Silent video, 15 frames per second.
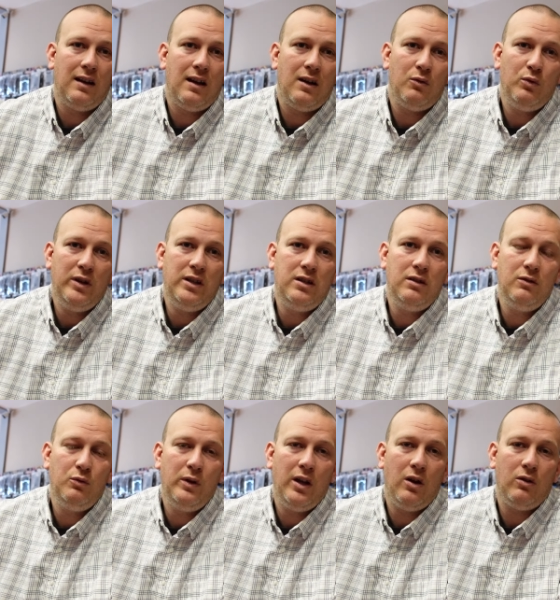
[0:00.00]
Uh, we
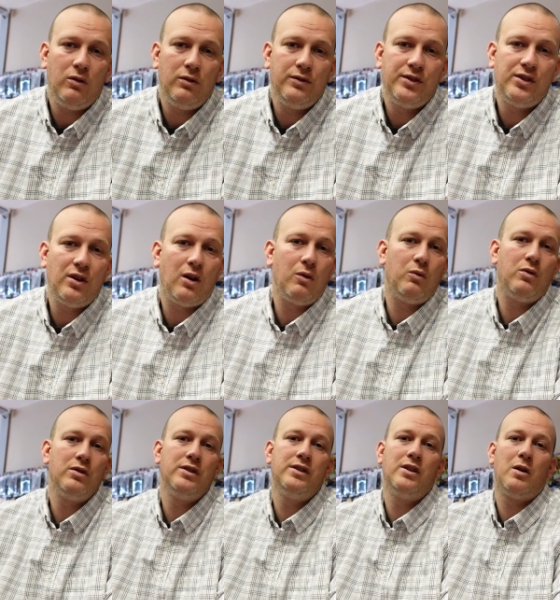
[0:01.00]
do. We hold Star
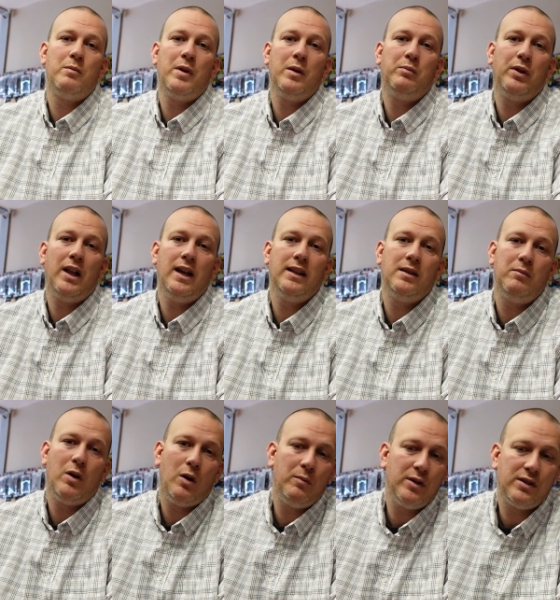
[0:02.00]
Wars as our big play at the
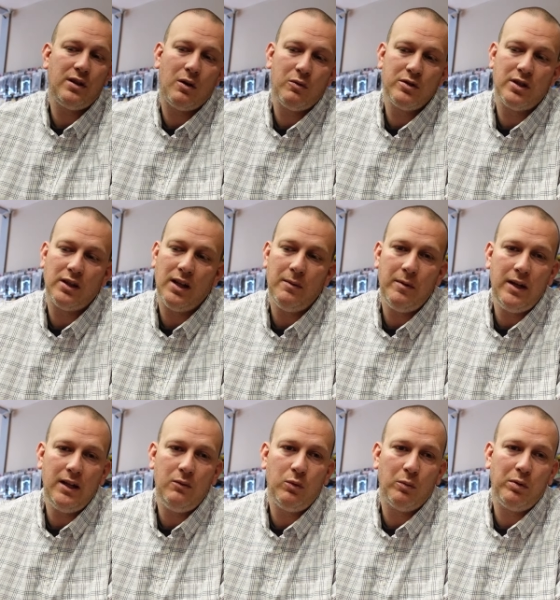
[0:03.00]
moment. Star Wars
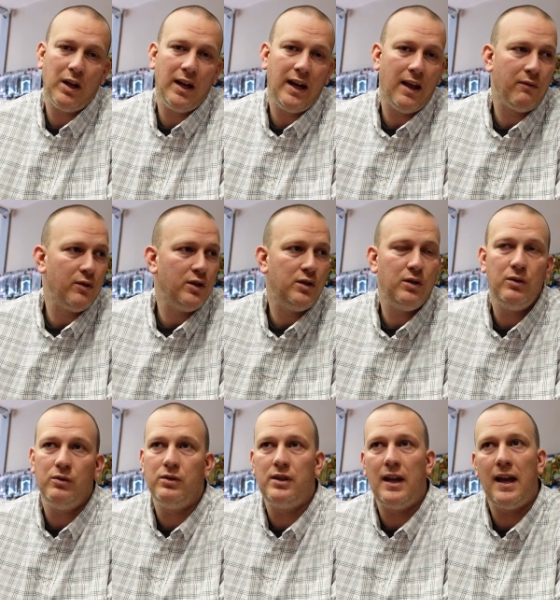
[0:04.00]
Unlimited. We're playing every
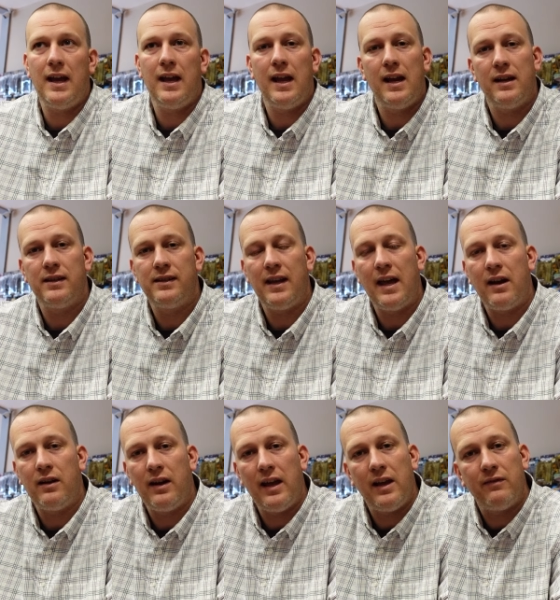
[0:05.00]
Tuesday and
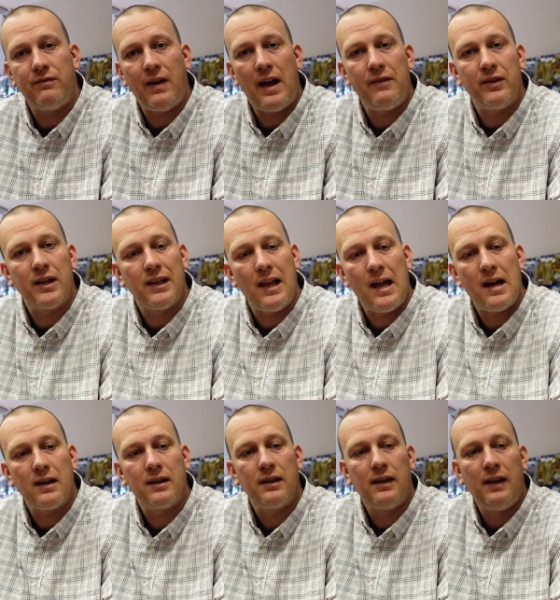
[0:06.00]
Saturday at five
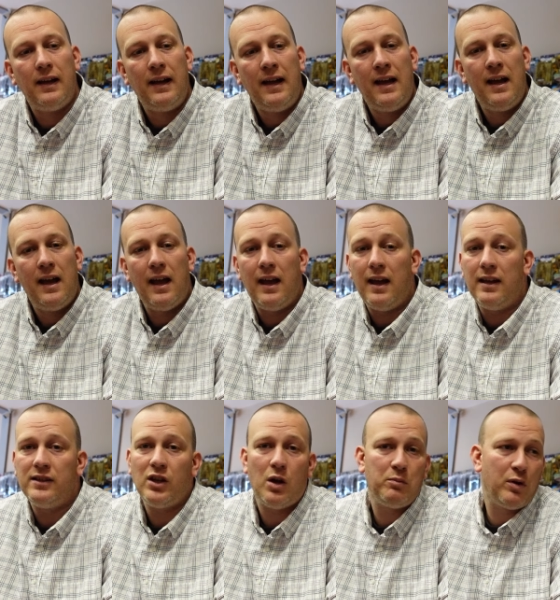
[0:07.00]
o'clock. Uh,
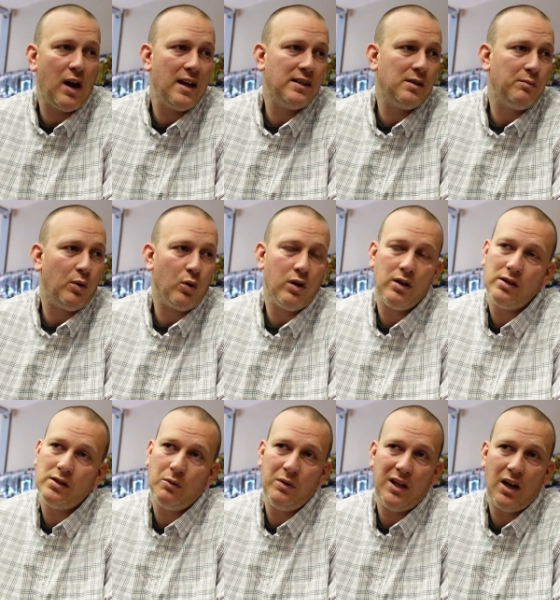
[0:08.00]
it's all prize supported,
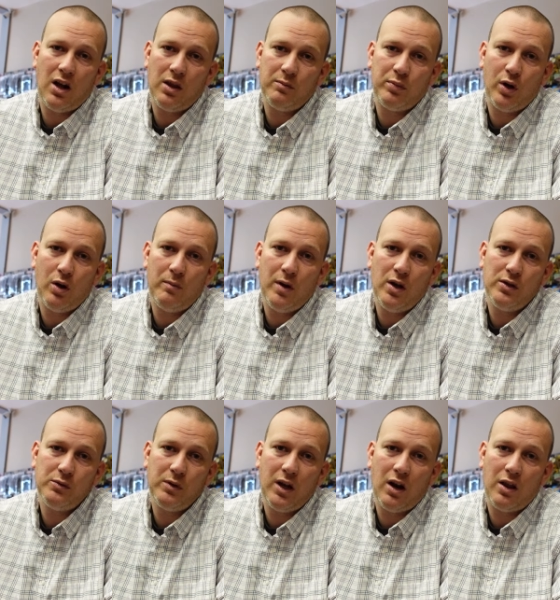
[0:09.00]
so we get all the
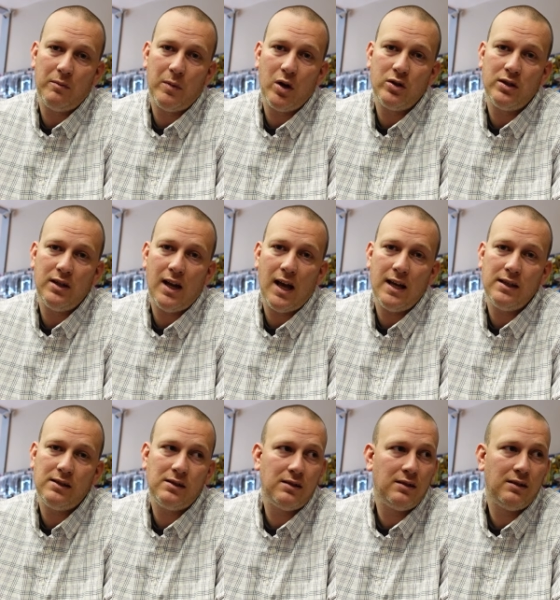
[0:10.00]
promos, we get all the
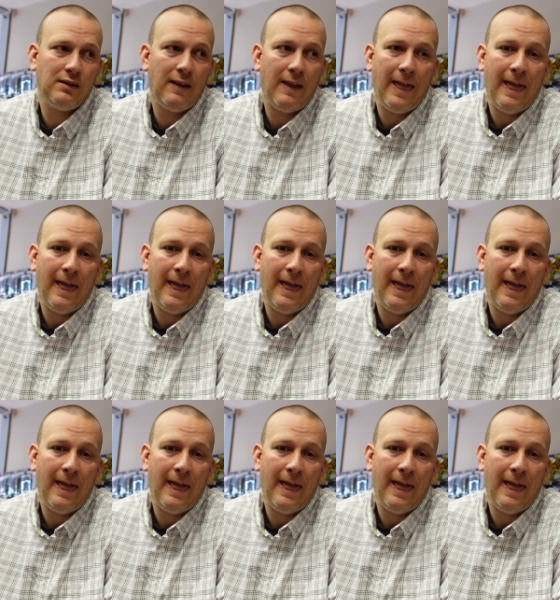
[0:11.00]
merchandise,